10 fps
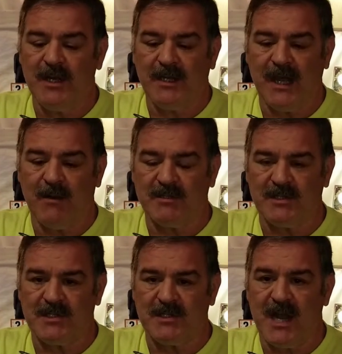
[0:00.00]
That was
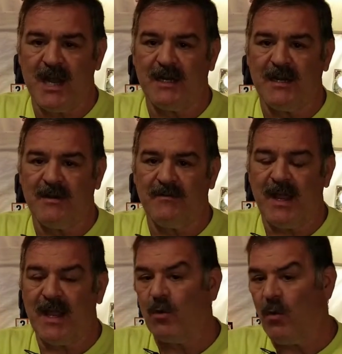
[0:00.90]
the sign of
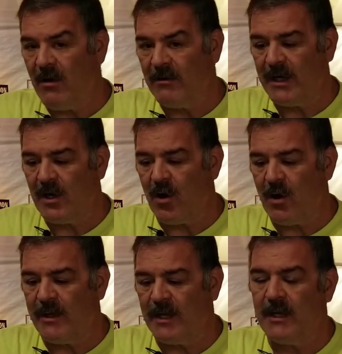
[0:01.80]
a quality
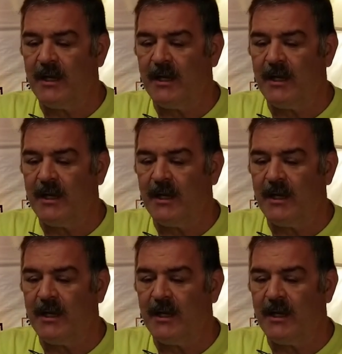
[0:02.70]
garment.